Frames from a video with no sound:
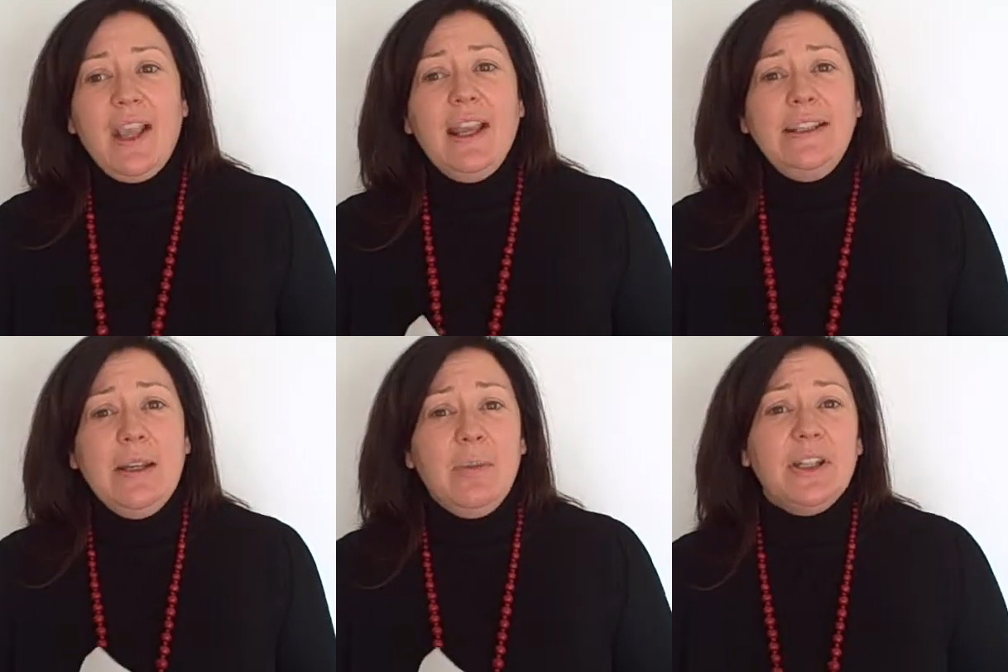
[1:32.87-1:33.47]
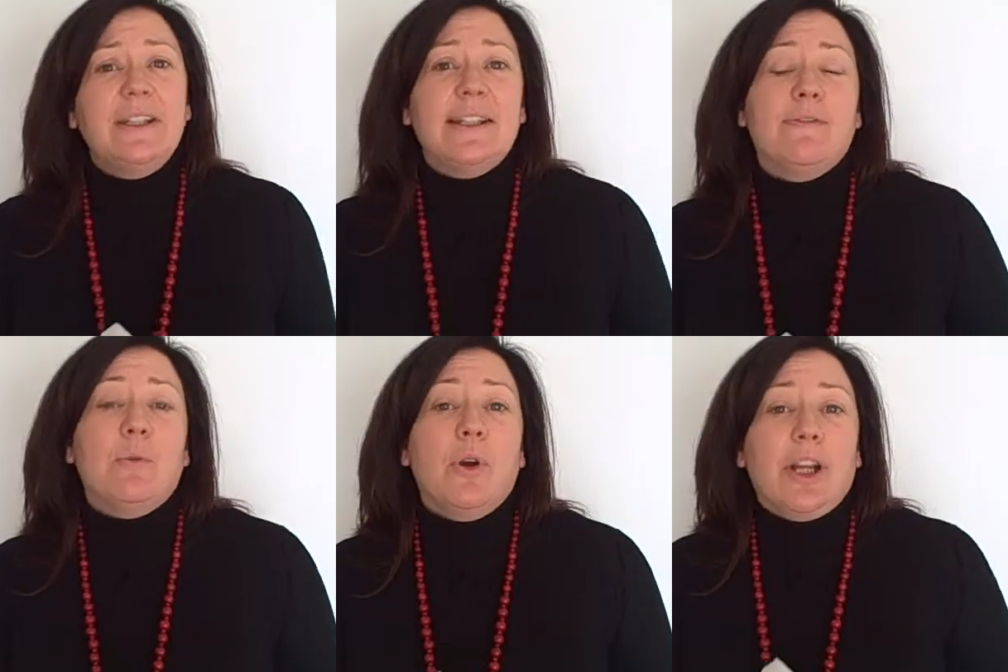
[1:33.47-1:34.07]
and the ability
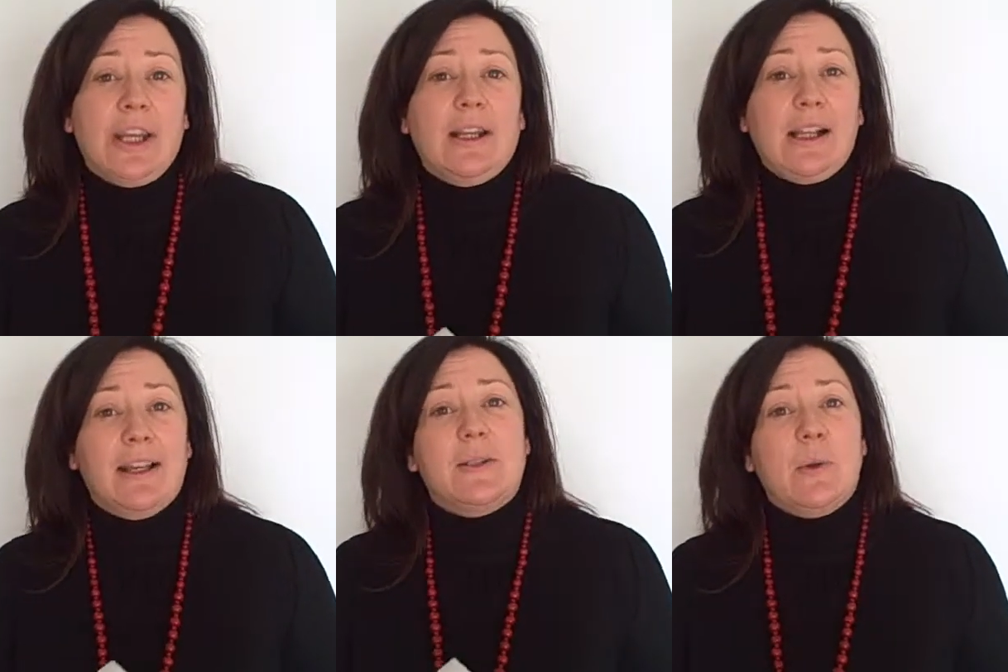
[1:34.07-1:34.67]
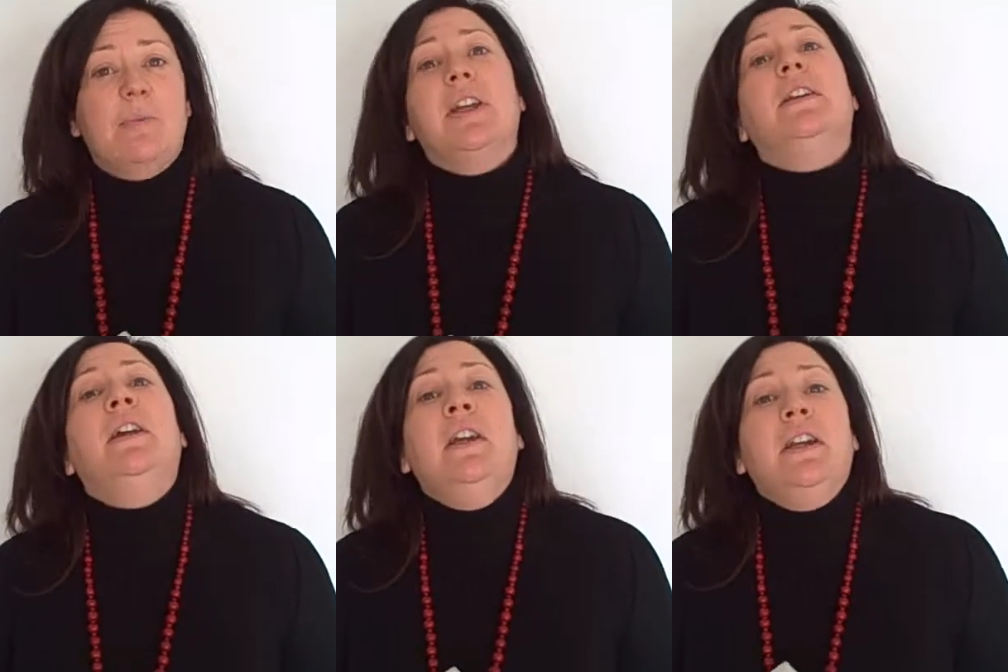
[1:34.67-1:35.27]
for working class
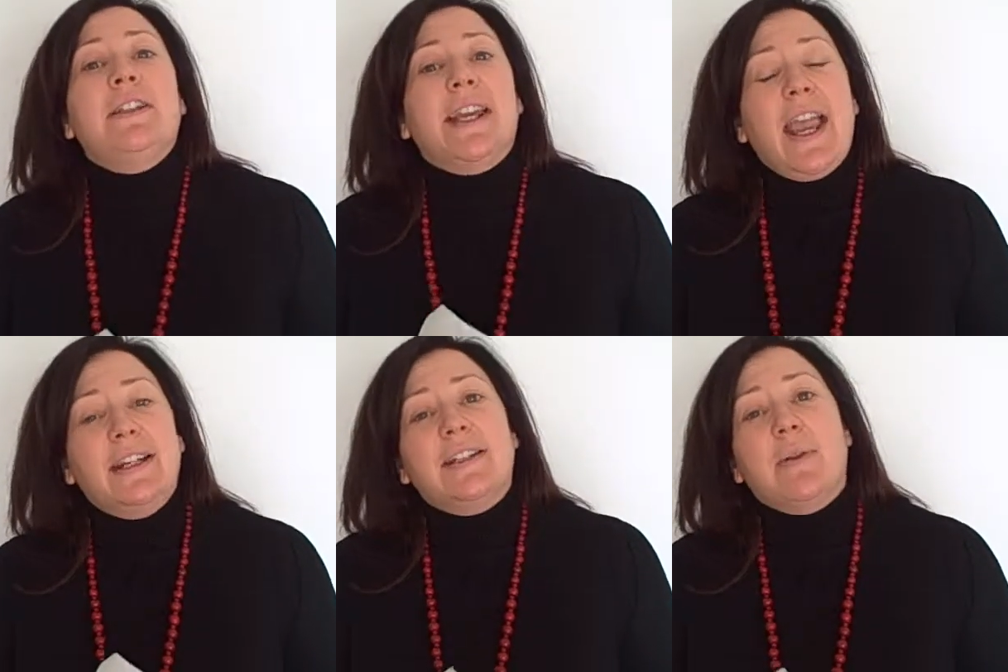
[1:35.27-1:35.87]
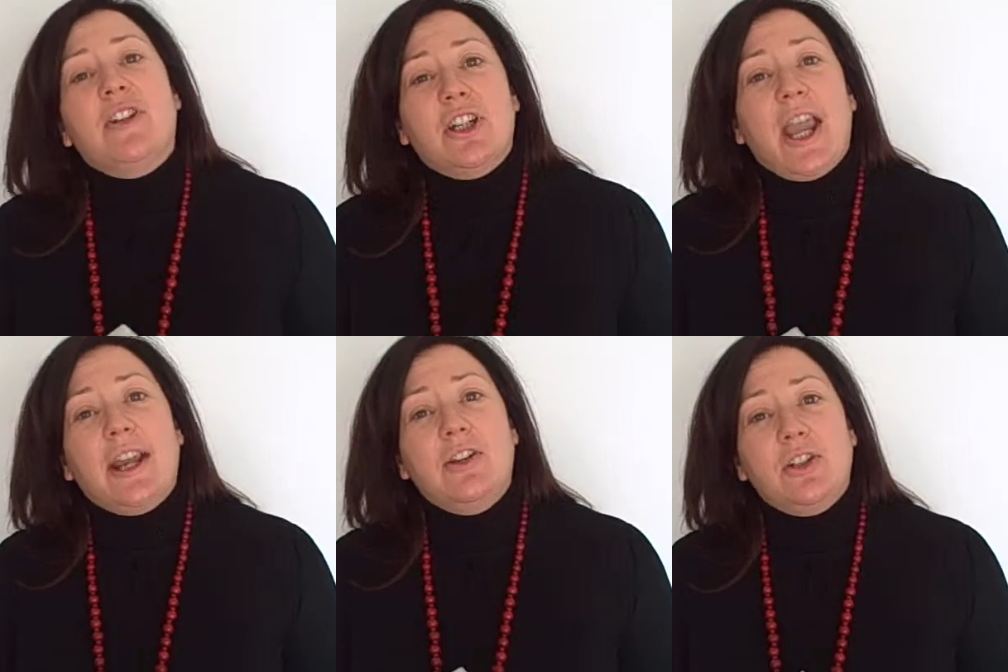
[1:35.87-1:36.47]
women to get into
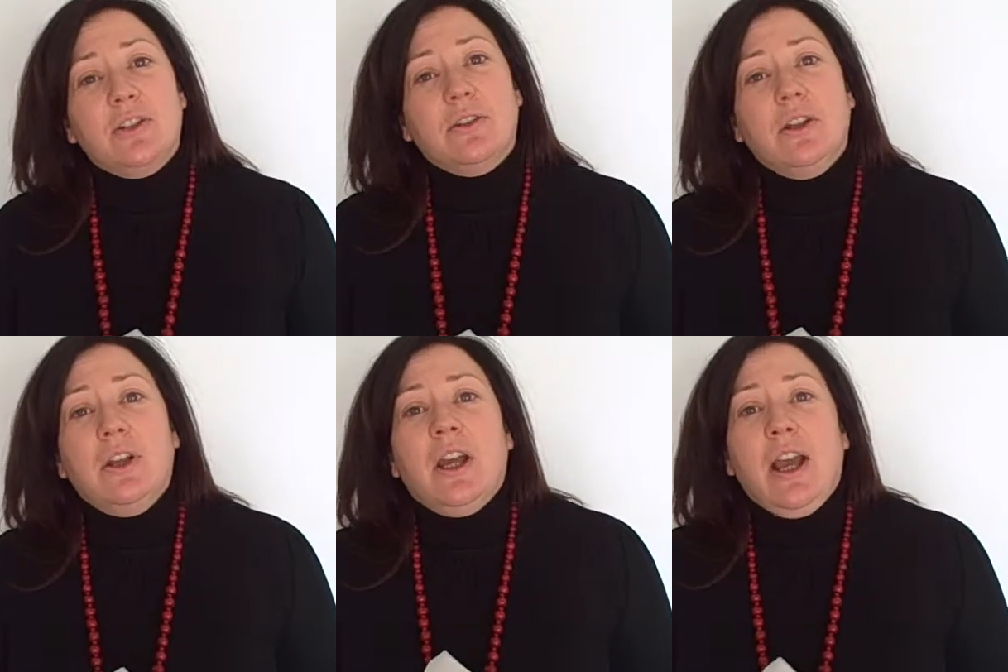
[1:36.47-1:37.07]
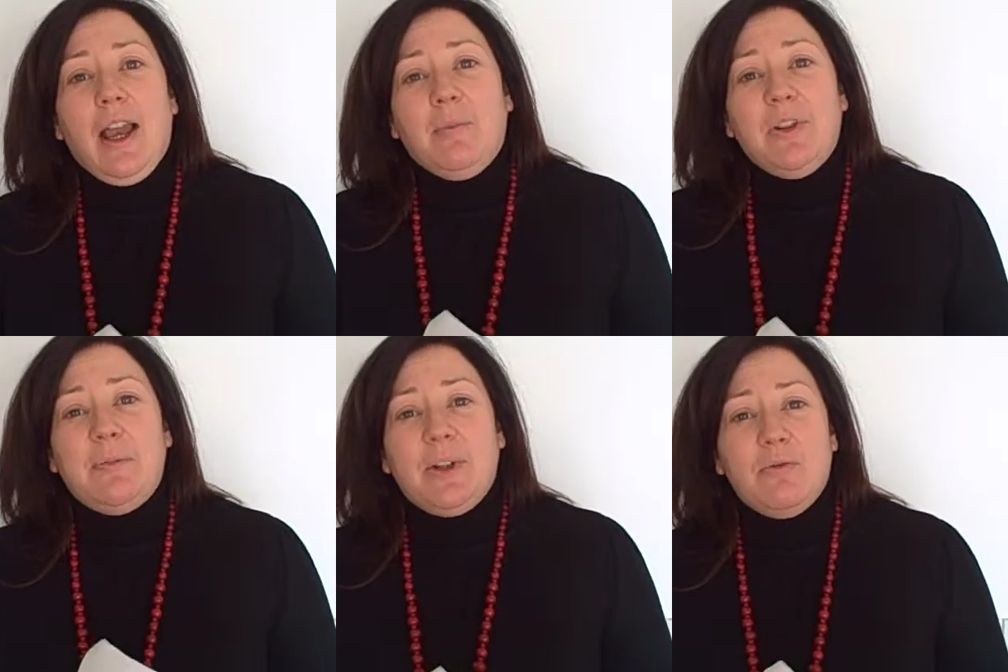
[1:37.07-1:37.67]
education
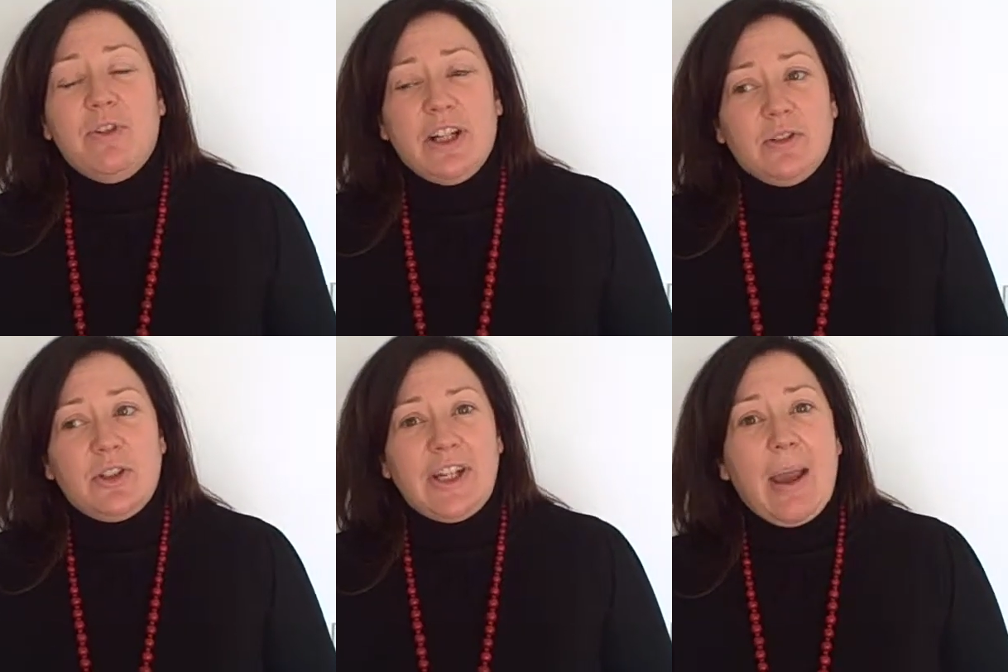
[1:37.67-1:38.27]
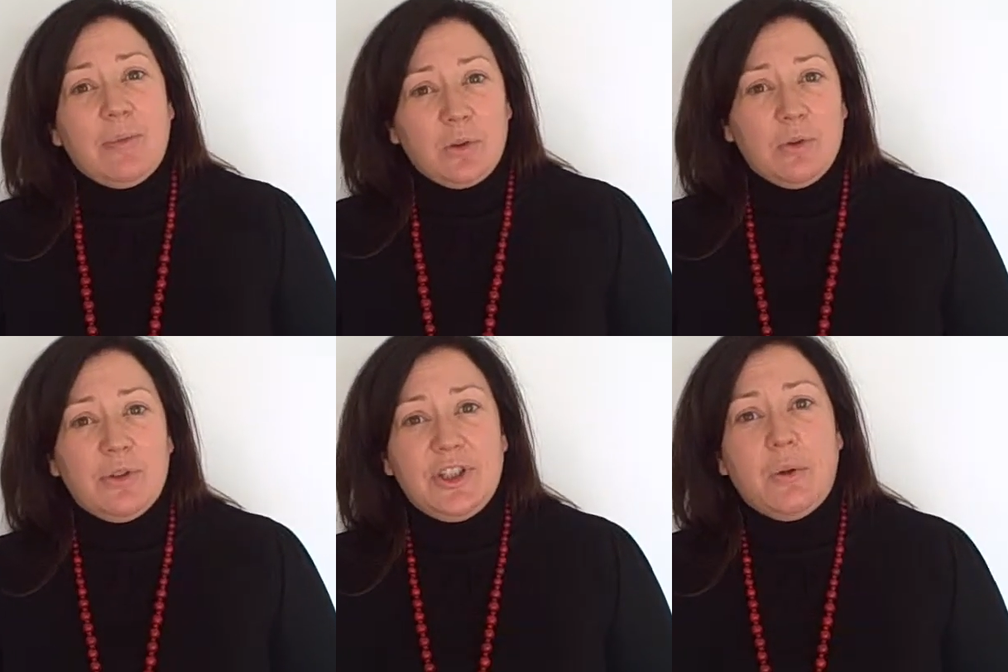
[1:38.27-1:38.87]
has been a real step
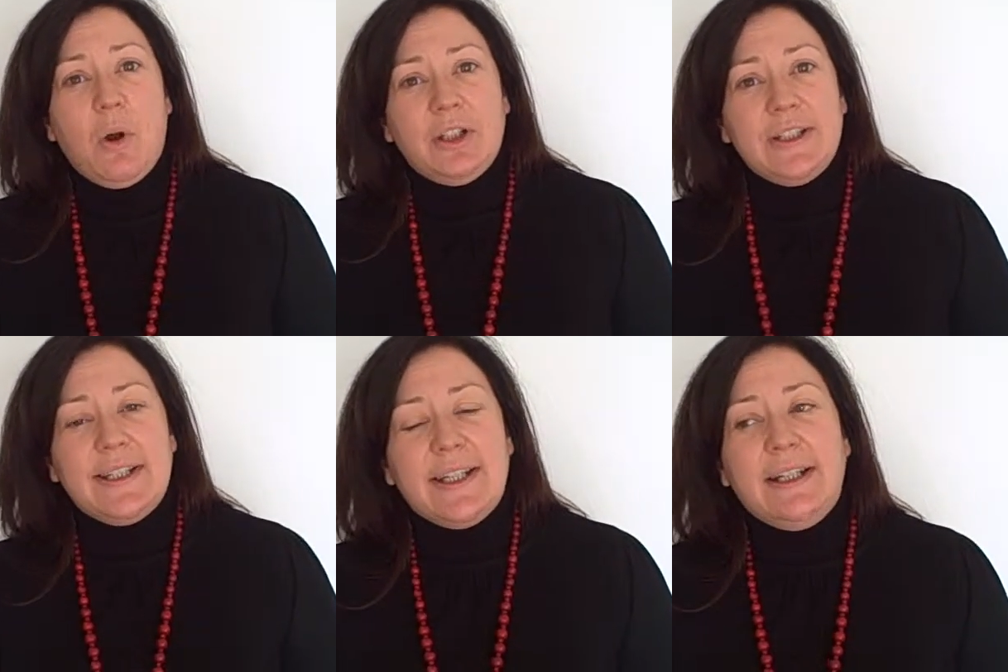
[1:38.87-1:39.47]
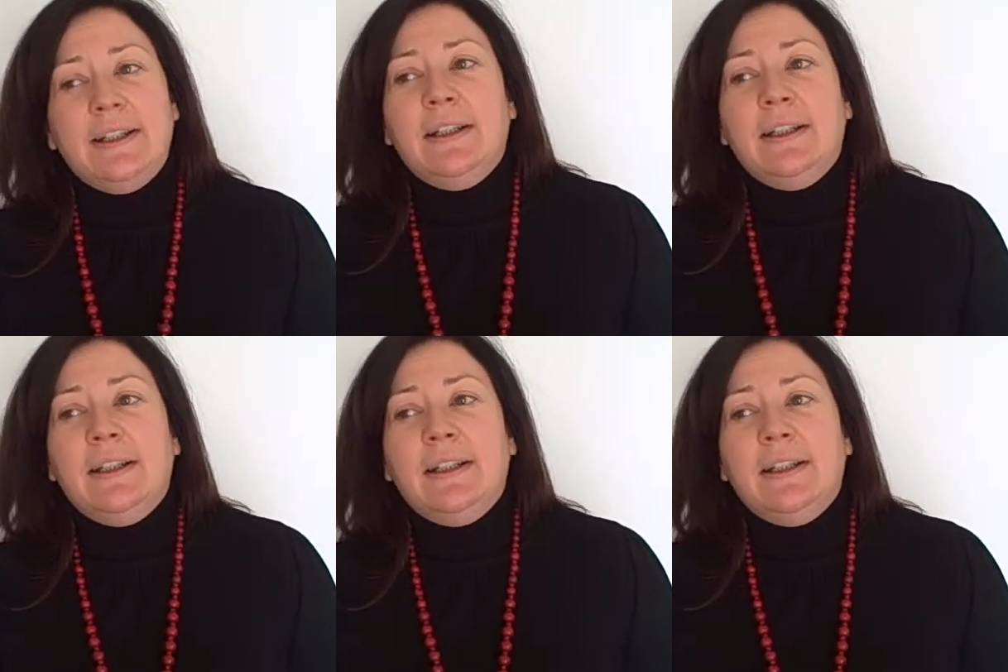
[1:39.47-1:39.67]
towards equality.